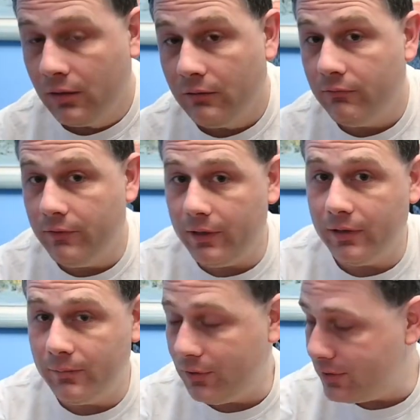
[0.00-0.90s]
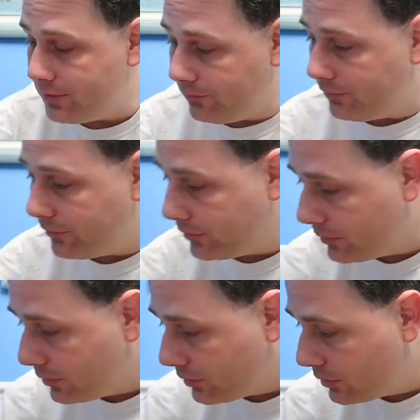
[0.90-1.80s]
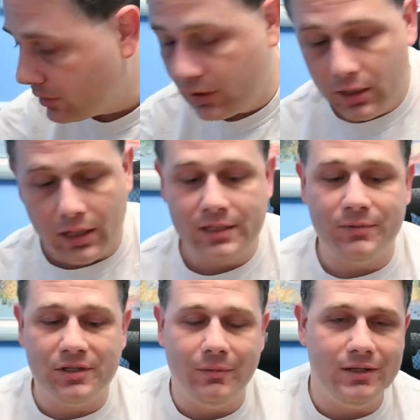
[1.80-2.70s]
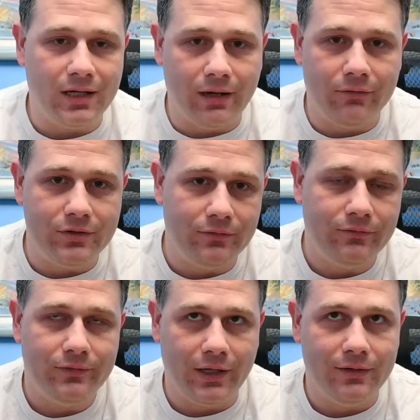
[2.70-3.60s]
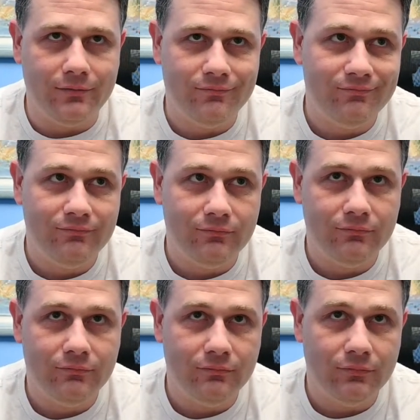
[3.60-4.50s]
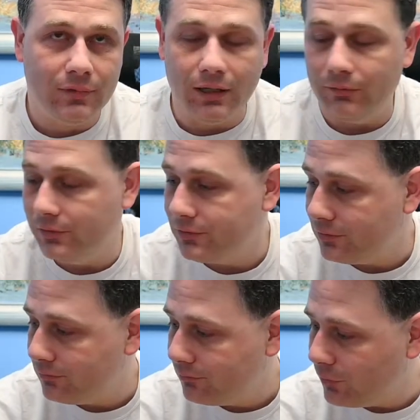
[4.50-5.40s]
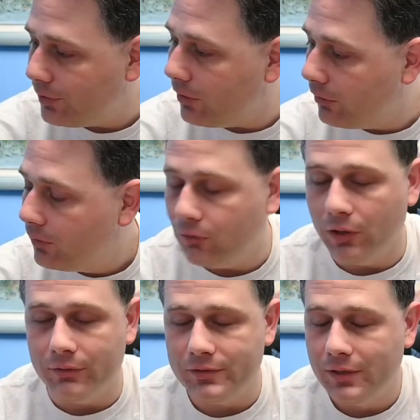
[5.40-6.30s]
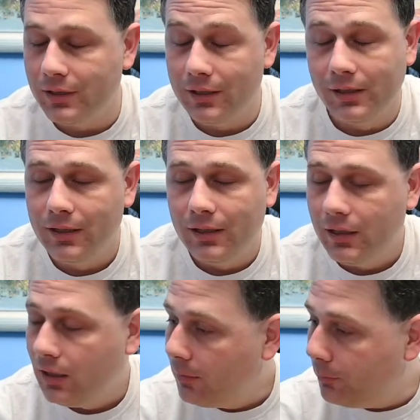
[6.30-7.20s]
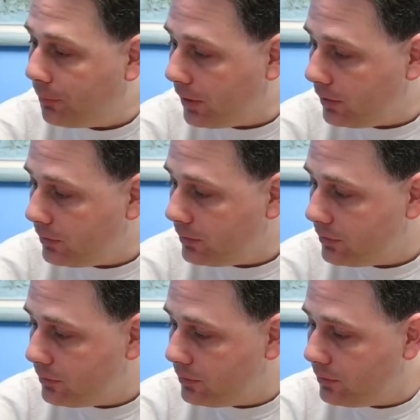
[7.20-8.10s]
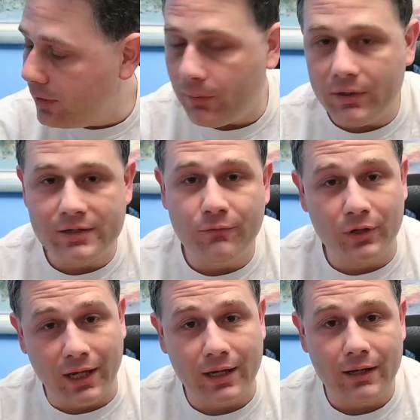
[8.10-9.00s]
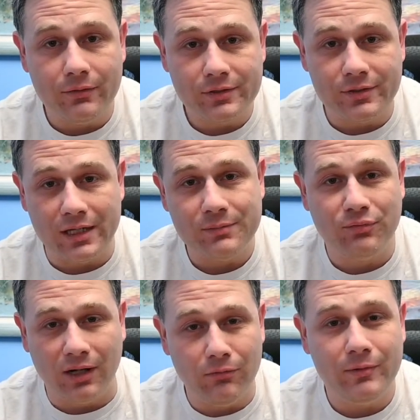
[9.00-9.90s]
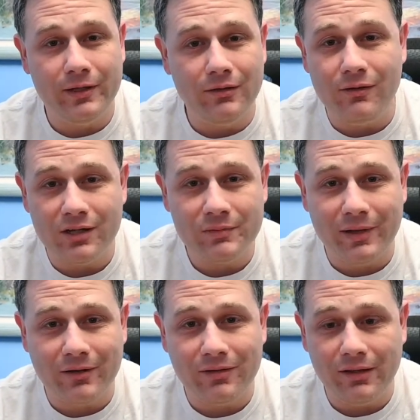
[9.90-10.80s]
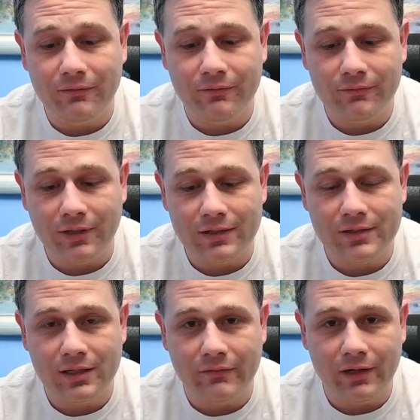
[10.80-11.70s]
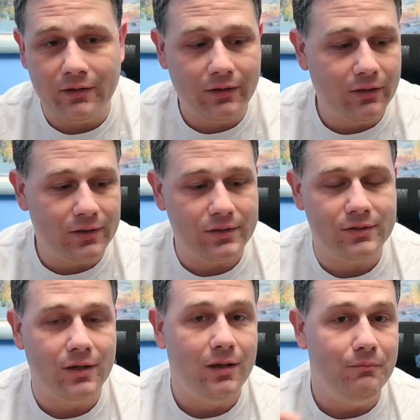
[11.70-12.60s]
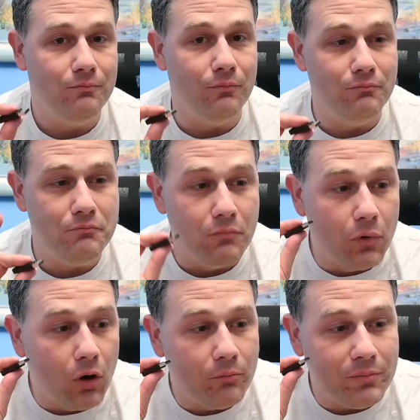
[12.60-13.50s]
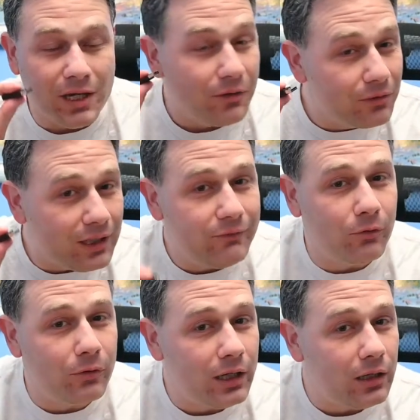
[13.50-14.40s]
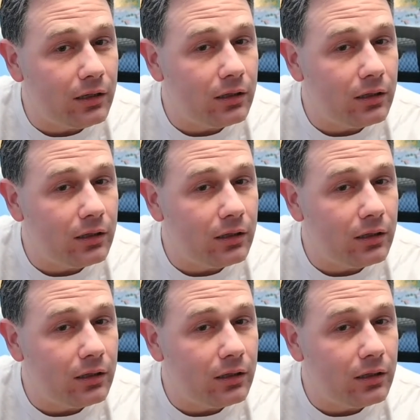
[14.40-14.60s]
Very impressive. I suppose it means an average of 10 hours. Well, no, 4 hours. But that one has 48 hours, so that's probably the longest battery life headset of anything. This is merely 40.